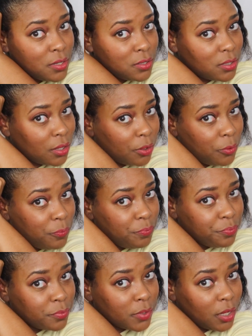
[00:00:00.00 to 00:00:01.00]
So
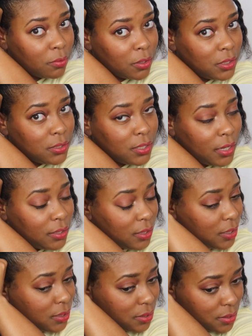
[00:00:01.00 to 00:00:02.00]
I'm gonna take
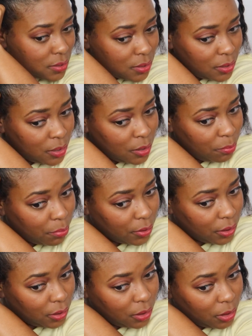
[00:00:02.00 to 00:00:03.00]
this,
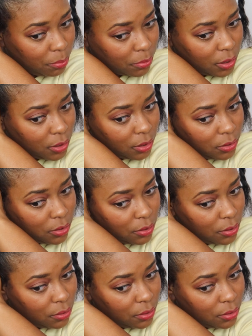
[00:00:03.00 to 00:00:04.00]
bring it up
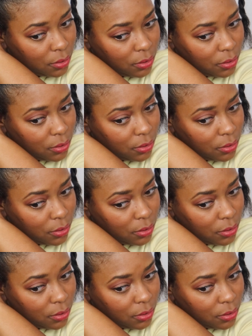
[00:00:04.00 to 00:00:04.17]
under